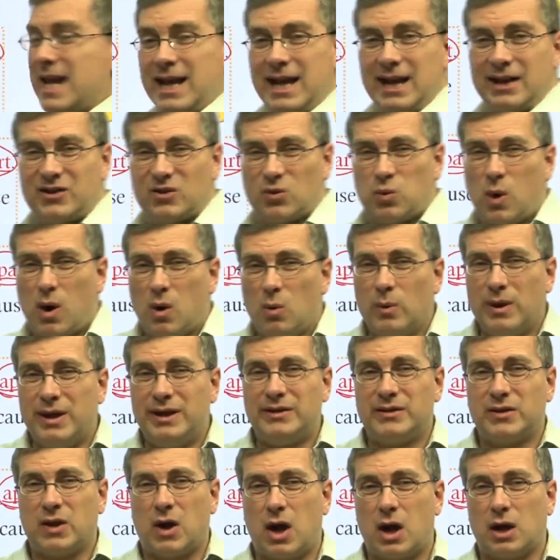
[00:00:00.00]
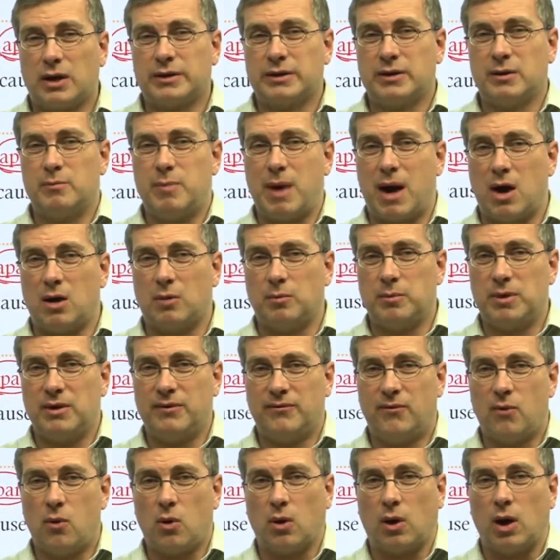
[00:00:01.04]
It's what we talked about
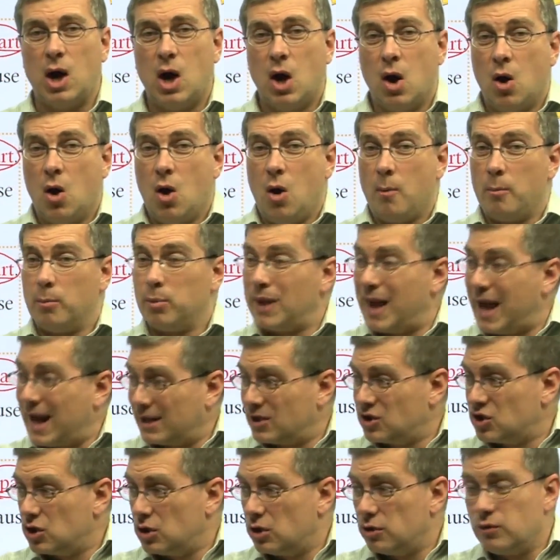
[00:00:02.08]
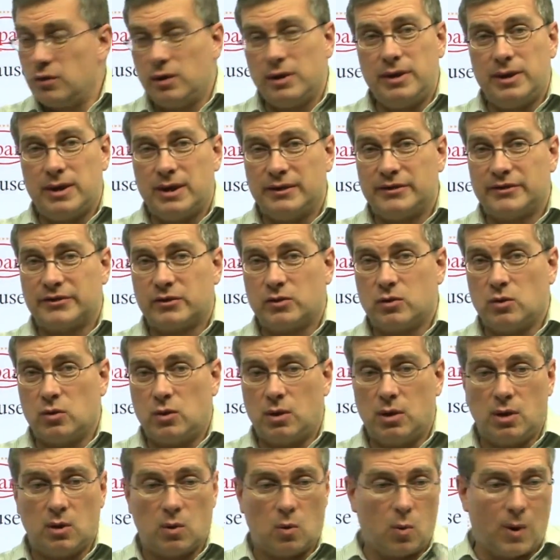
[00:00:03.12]
before. Black children this
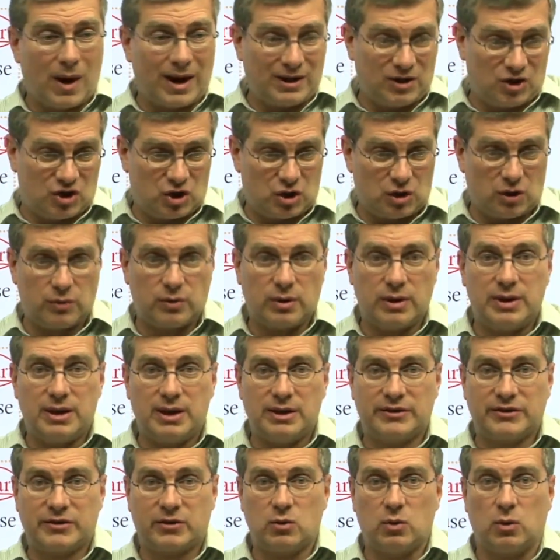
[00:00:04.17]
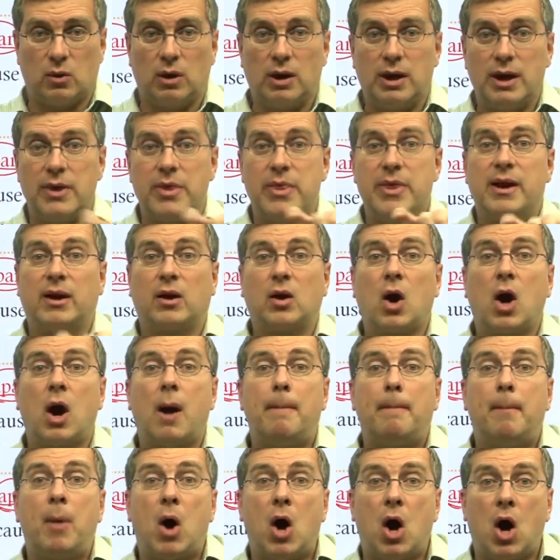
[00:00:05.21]
school, white children this school. They're
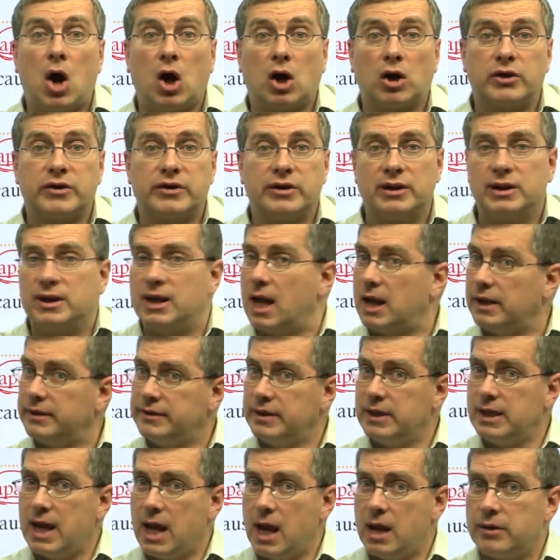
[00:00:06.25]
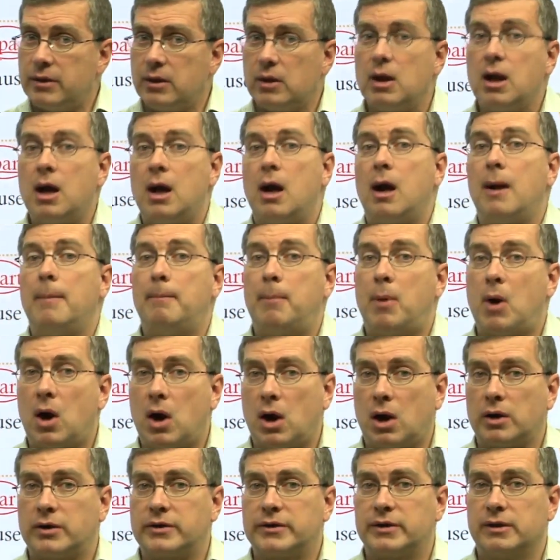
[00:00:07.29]
apart. Not together,
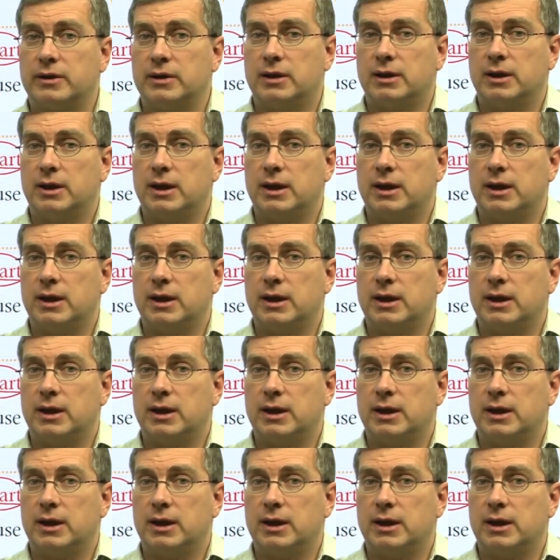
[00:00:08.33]
apart.